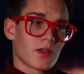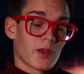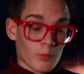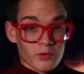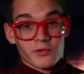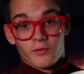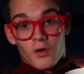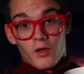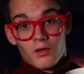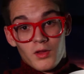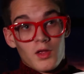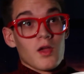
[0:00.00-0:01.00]
And worst of
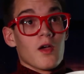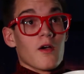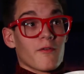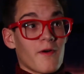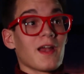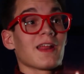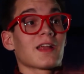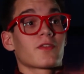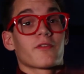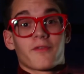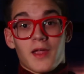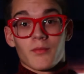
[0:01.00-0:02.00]
all, fighting at
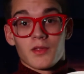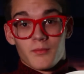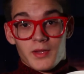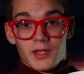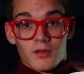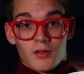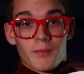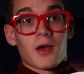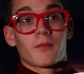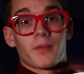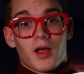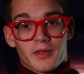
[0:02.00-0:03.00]
the family meal
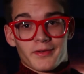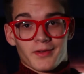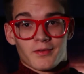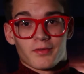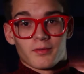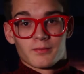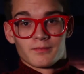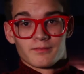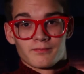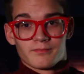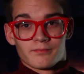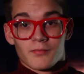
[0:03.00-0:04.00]
about politics.
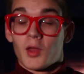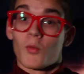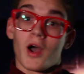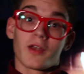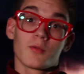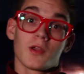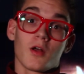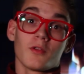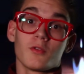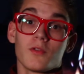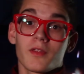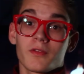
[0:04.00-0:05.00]
And why do we all
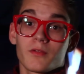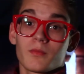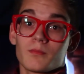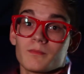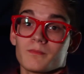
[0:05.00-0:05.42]
do this?